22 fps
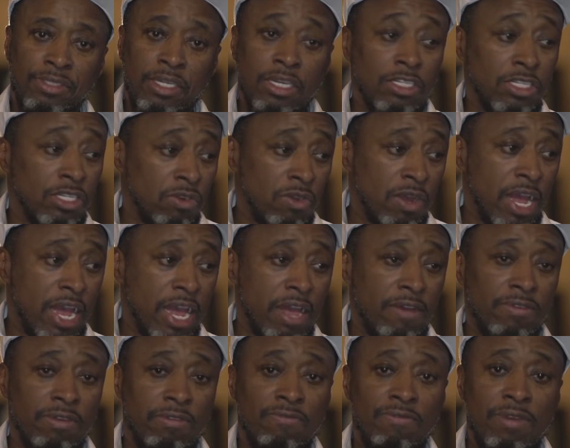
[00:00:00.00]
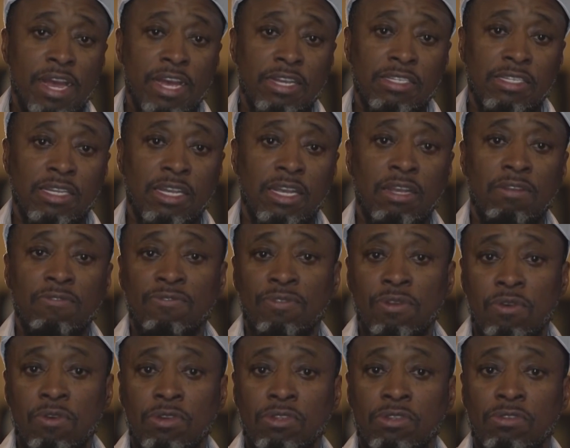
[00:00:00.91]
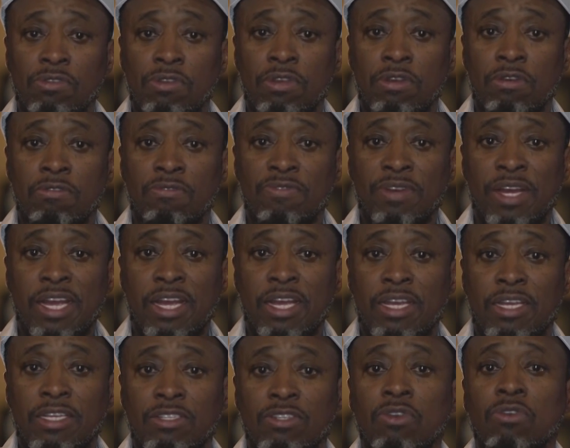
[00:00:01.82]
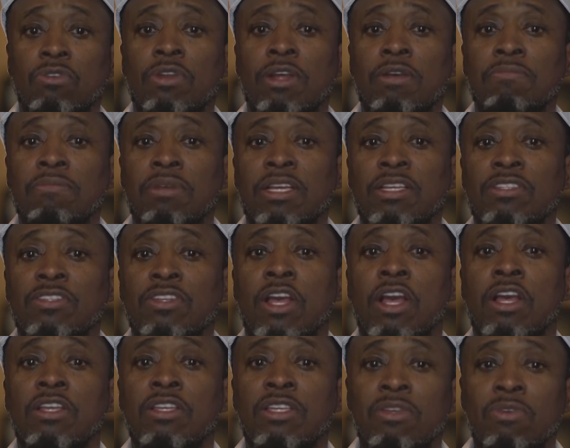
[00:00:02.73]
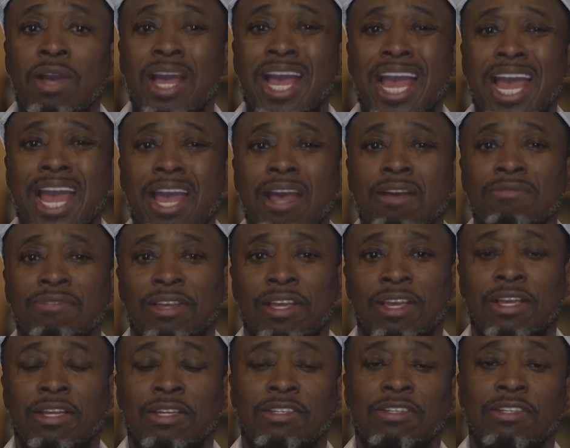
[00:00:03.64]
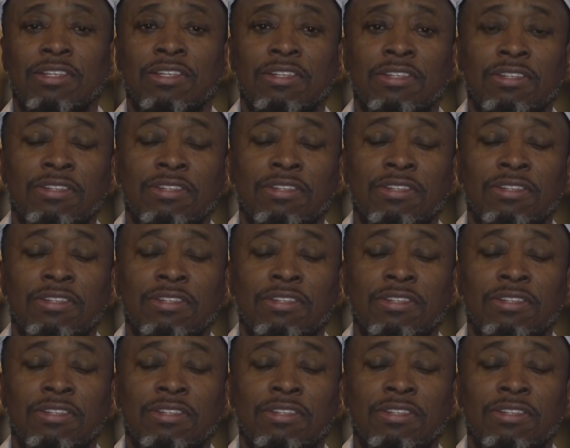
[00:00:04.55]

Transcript: because you have the vaccine flowing through your veins. So that means you have it.